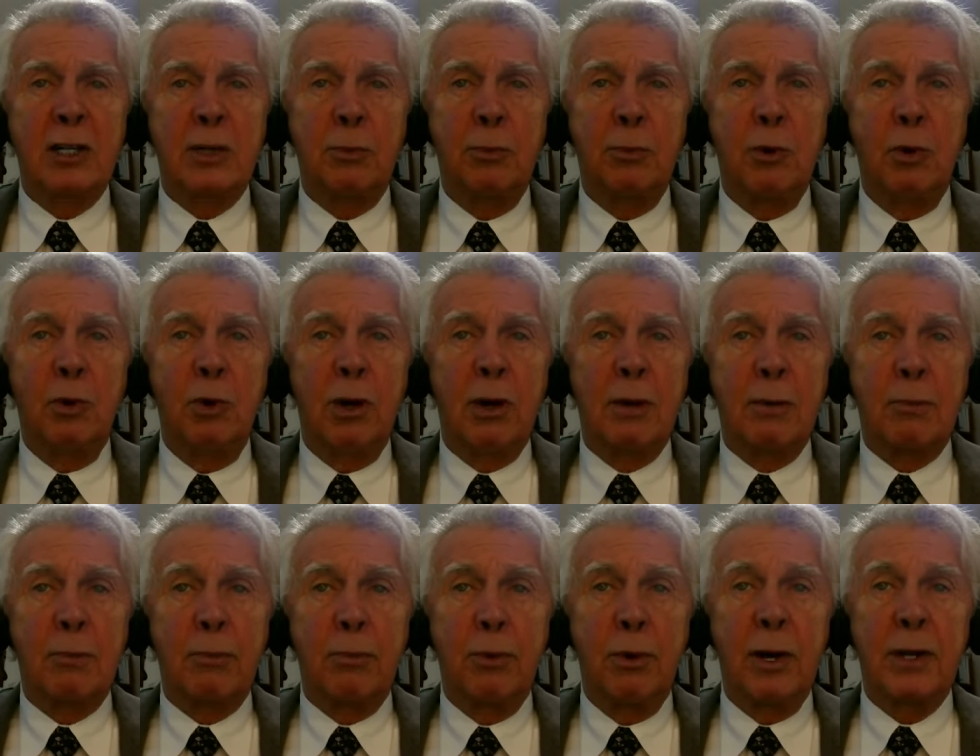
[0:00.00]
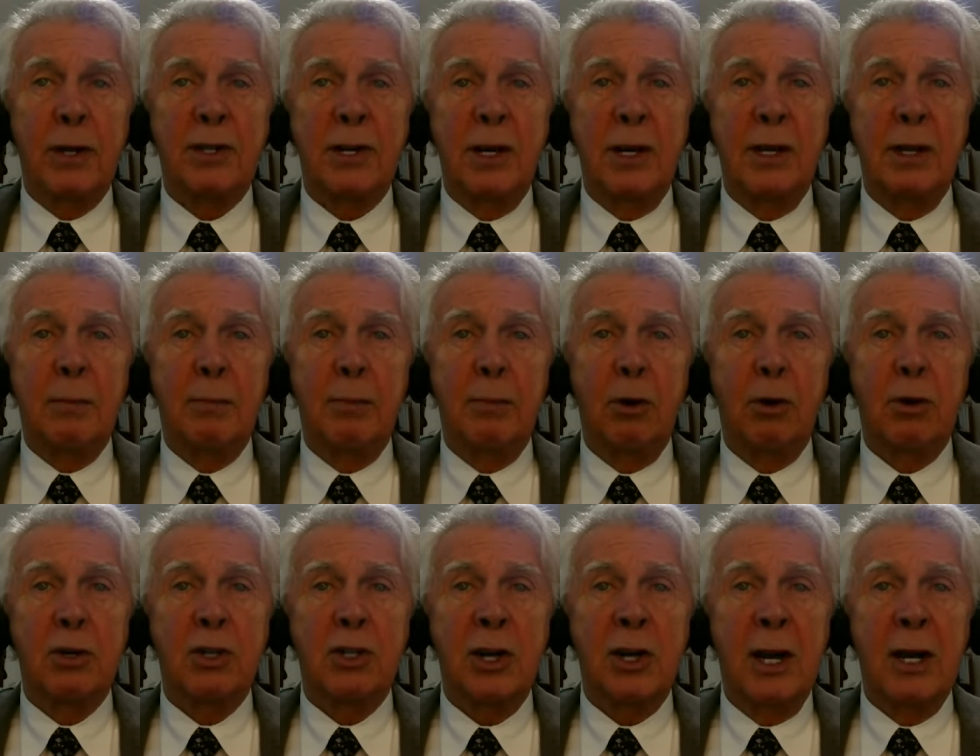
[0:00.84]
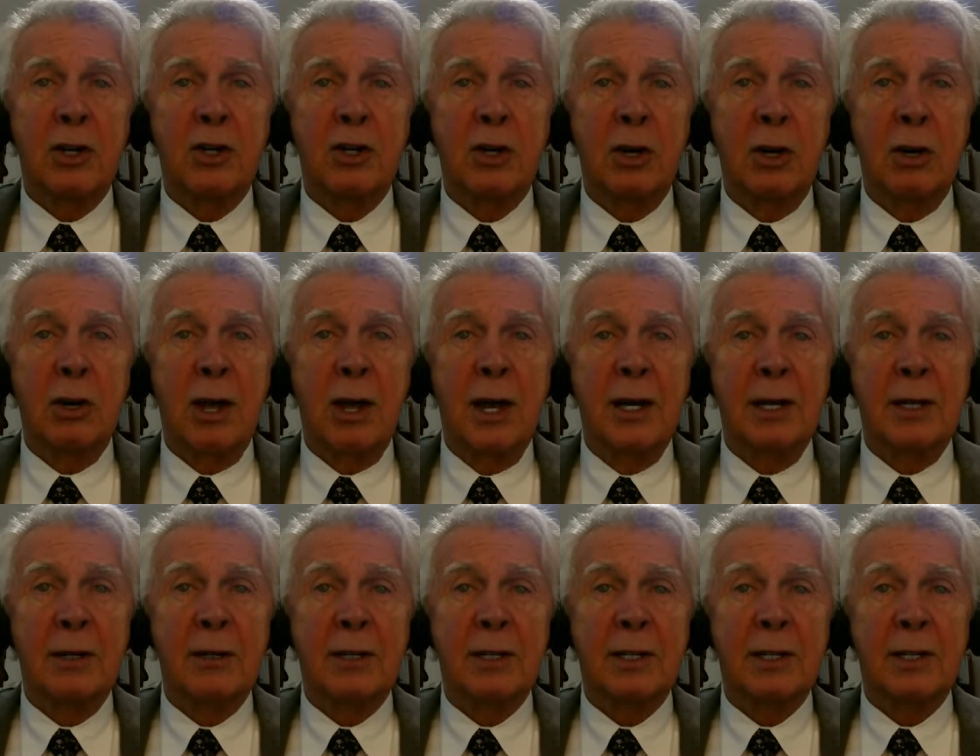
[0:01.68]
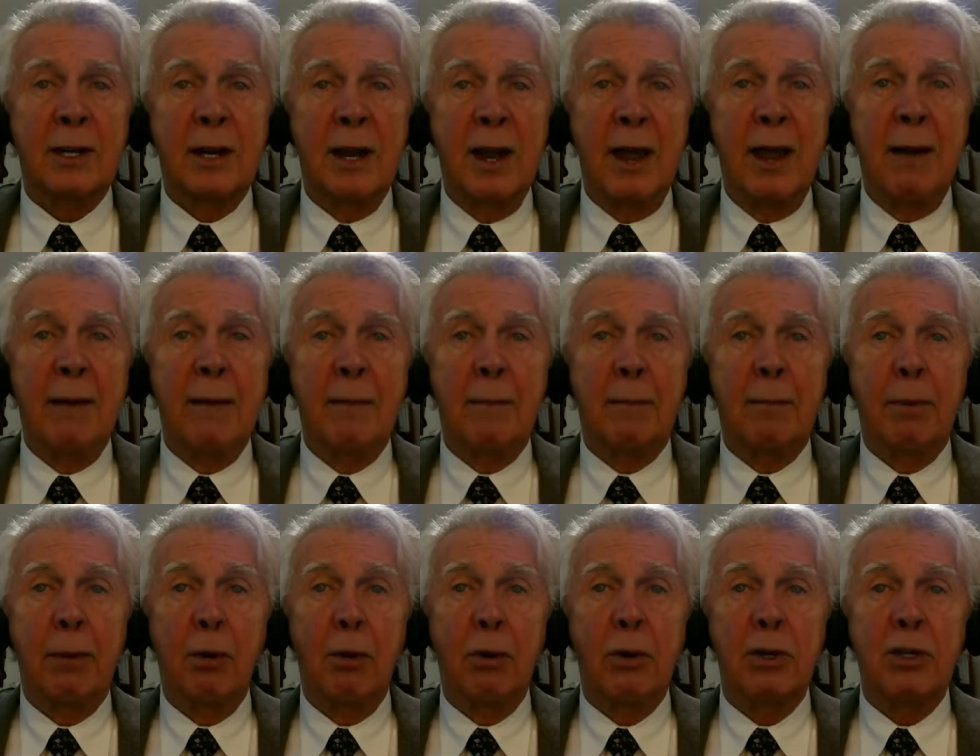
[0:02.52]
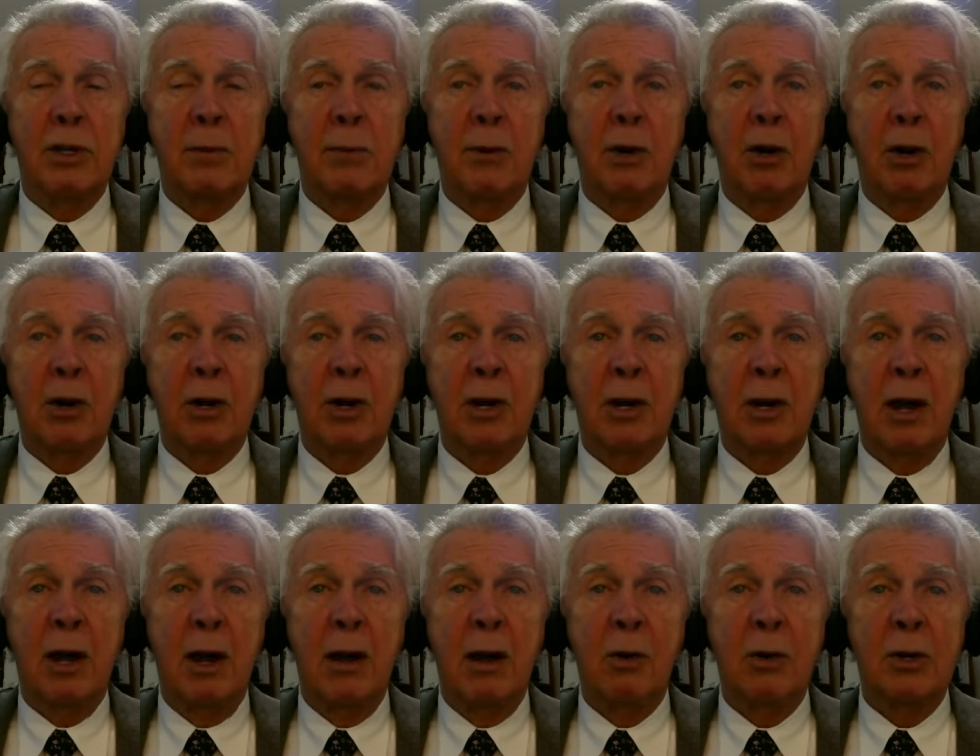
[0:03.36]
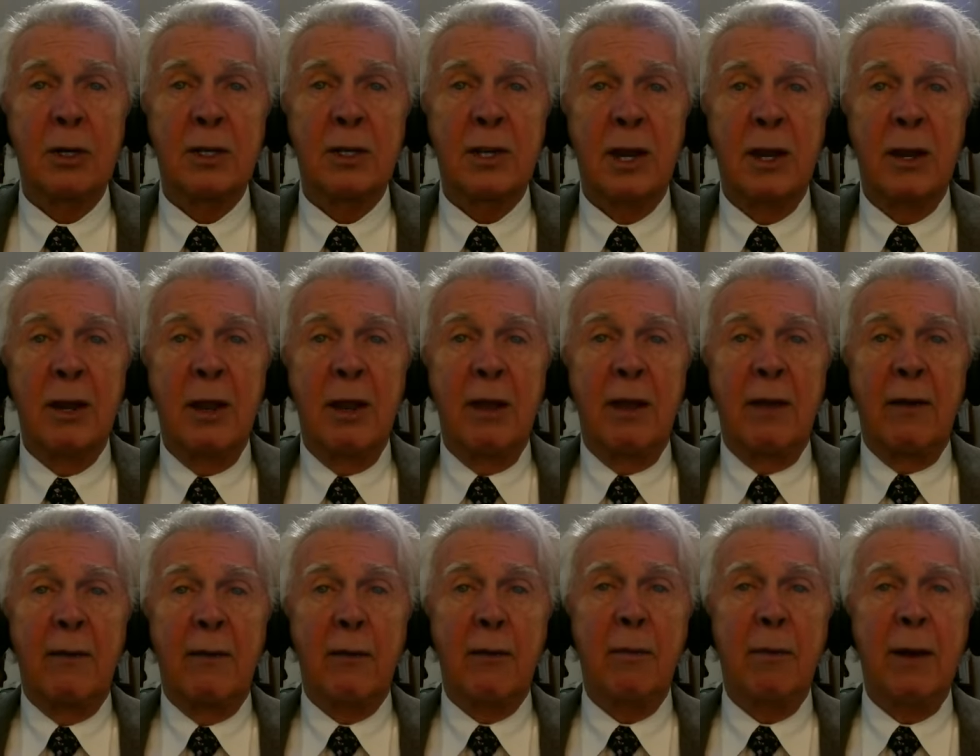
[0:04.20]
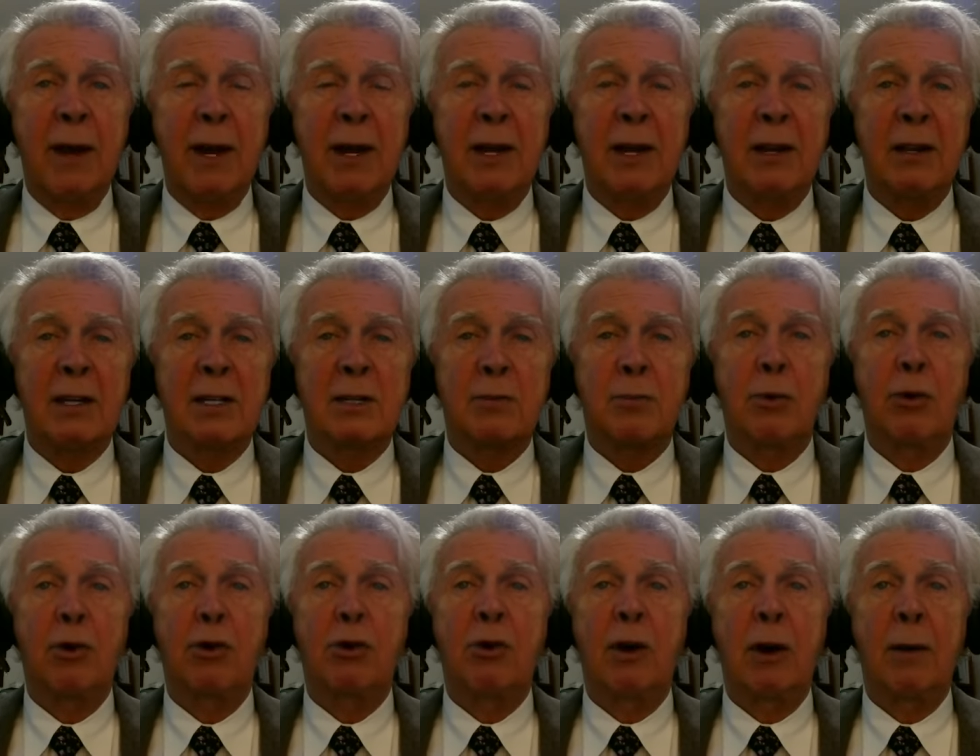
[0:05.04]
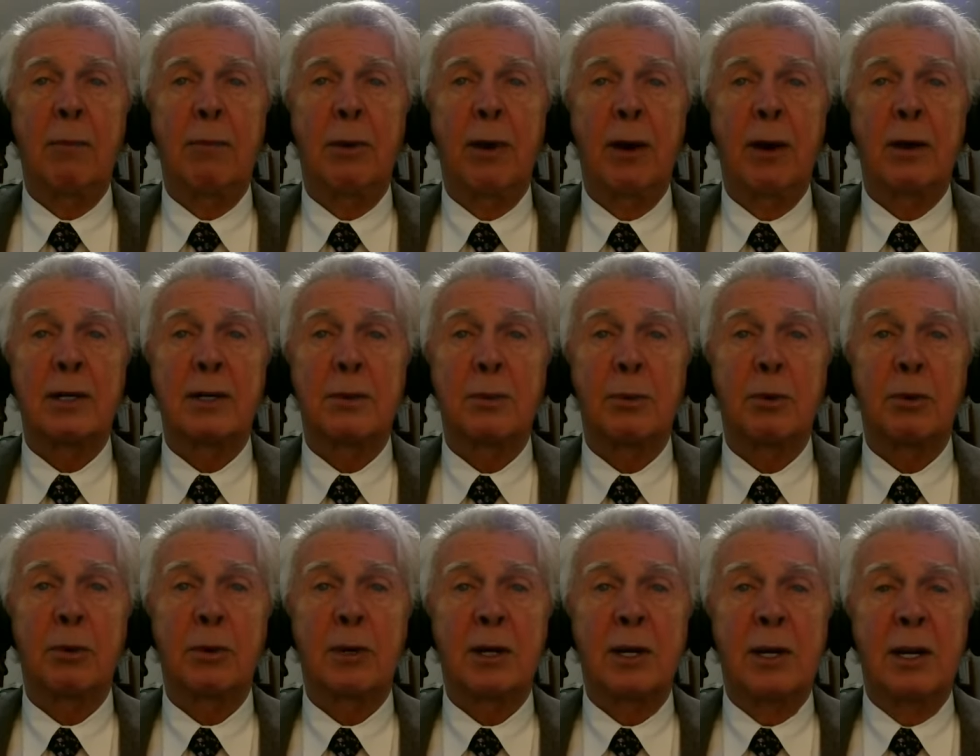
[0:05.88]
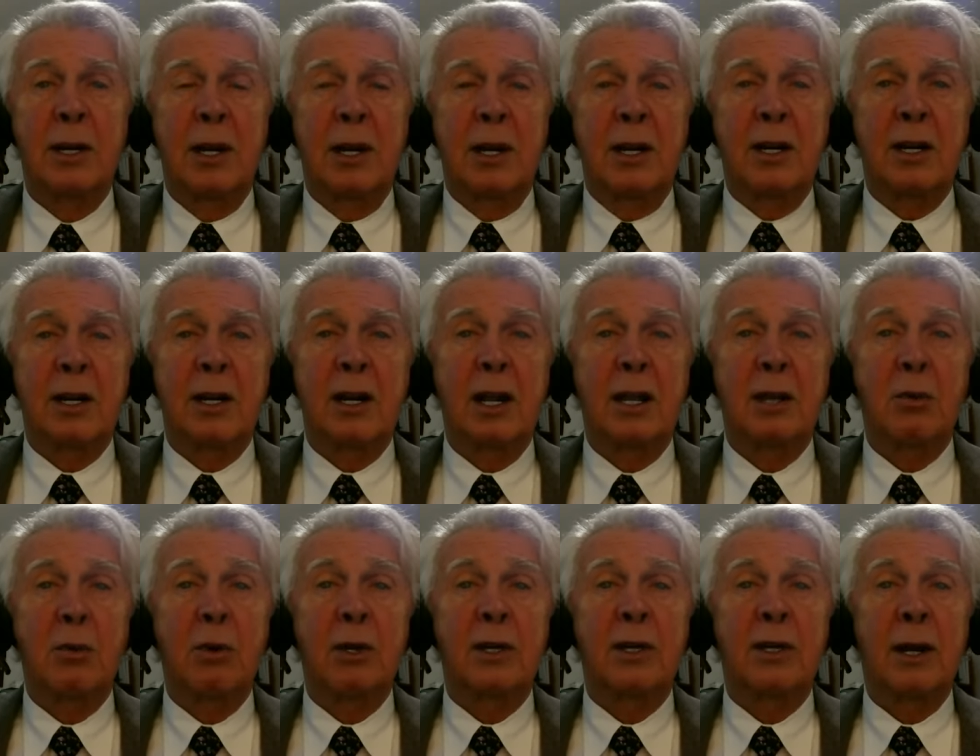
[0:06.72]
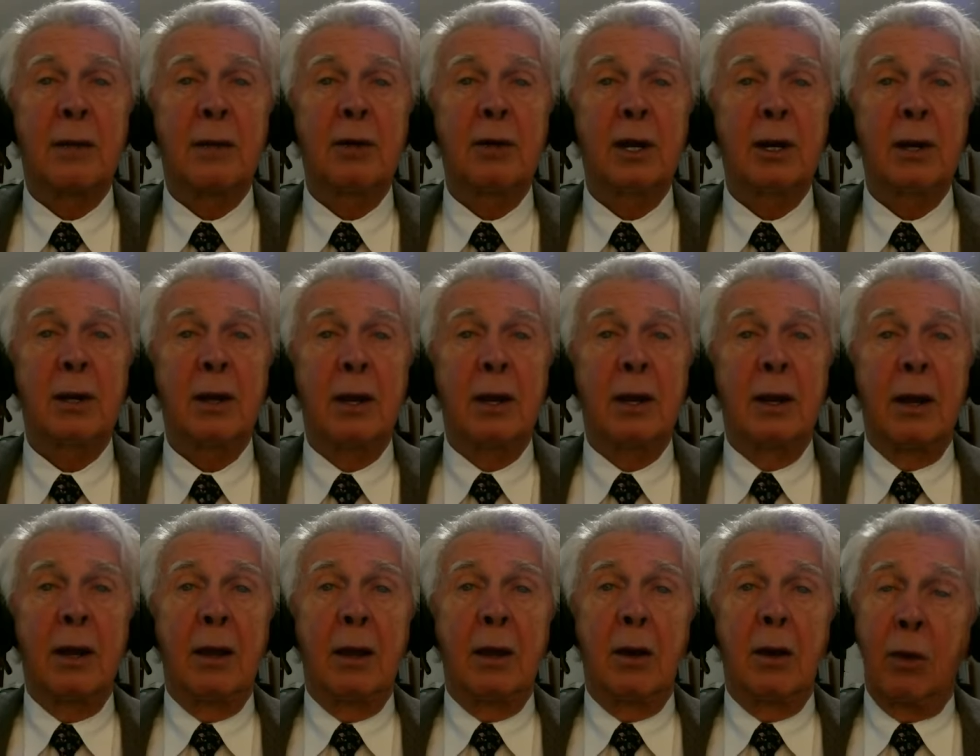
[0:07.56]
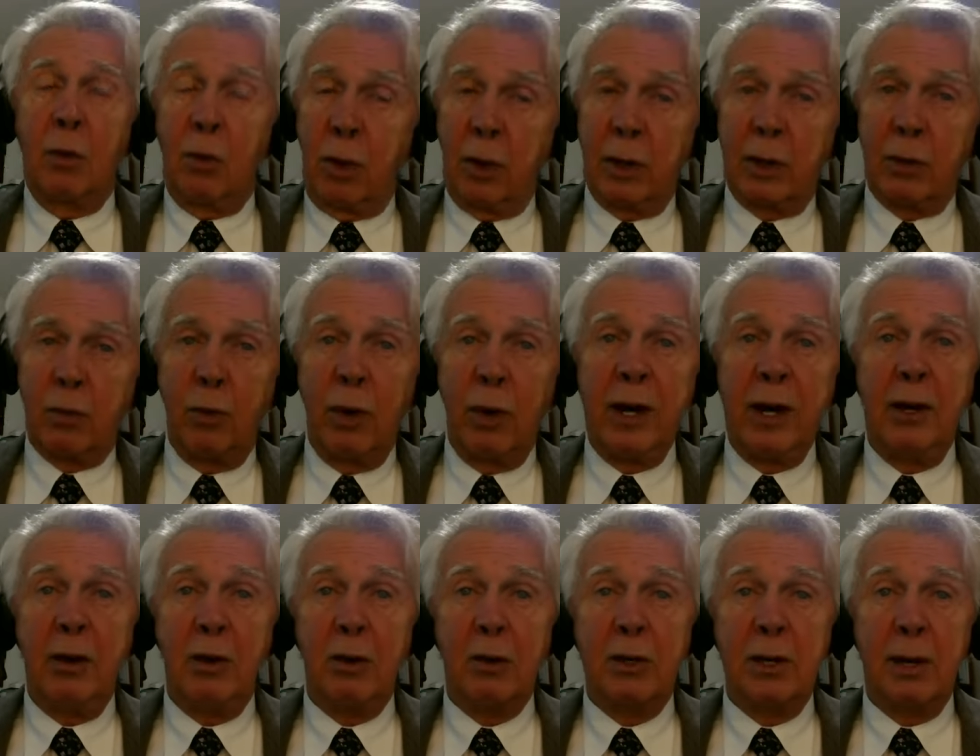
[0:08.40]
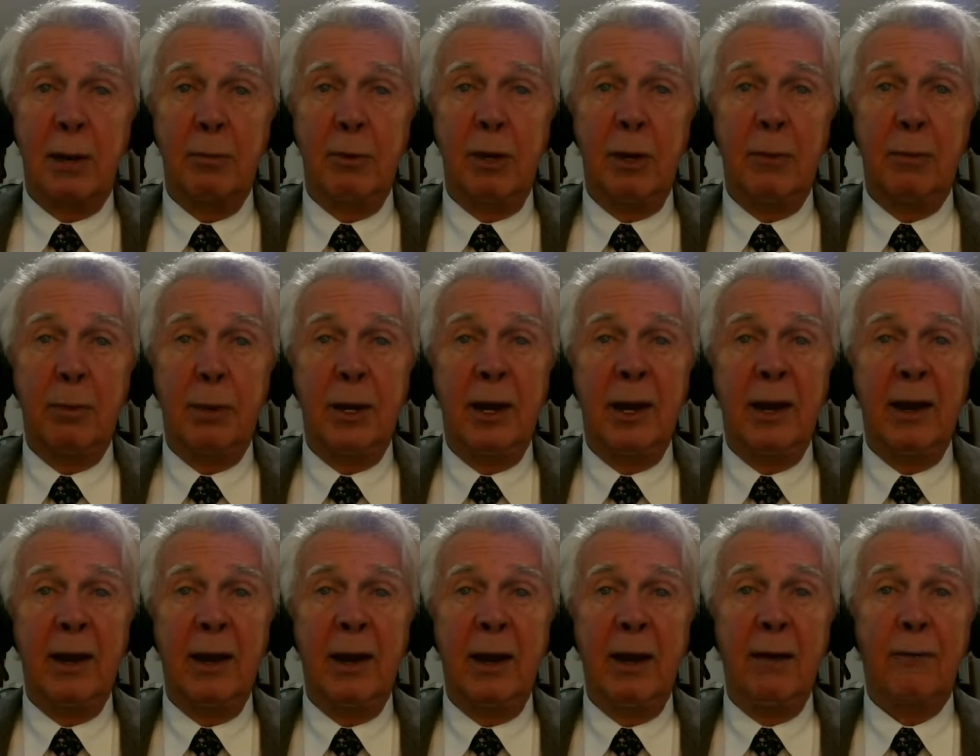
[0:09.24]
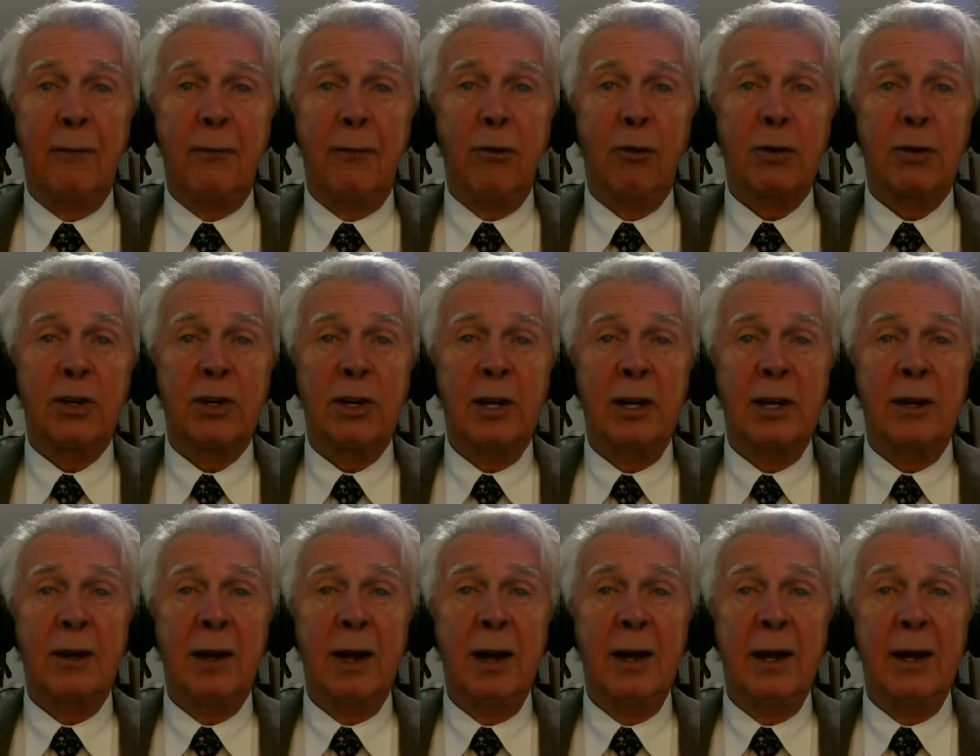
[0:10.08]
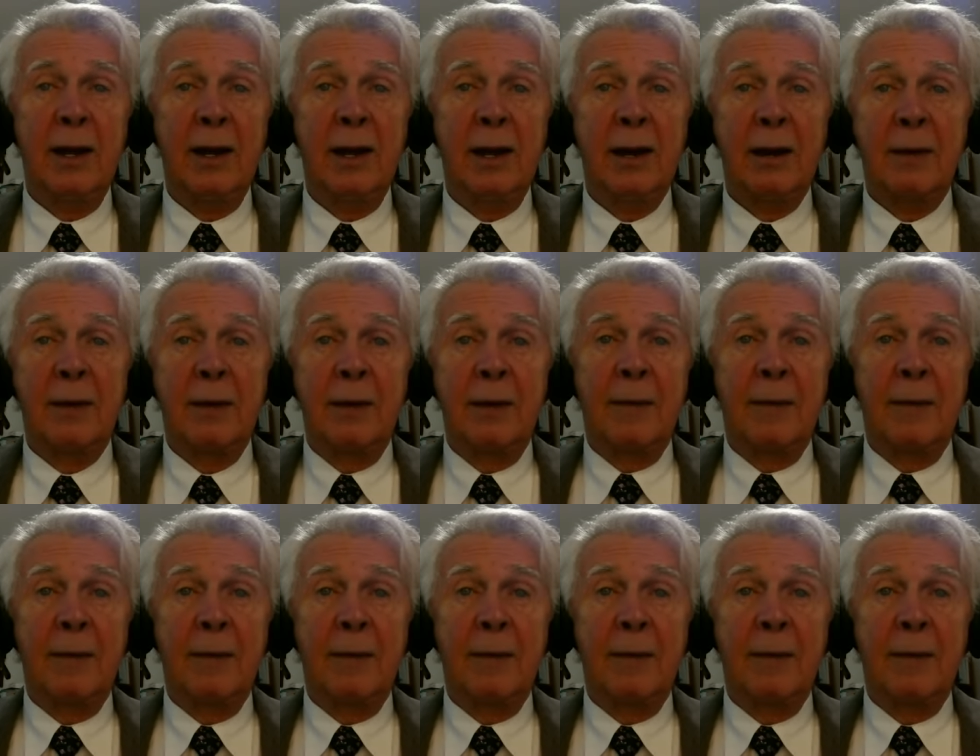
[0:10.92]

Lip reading: Spula, President of the Polish National Alliance and Polish American Congress, for making this program possible, together with Radio WPNA 1490,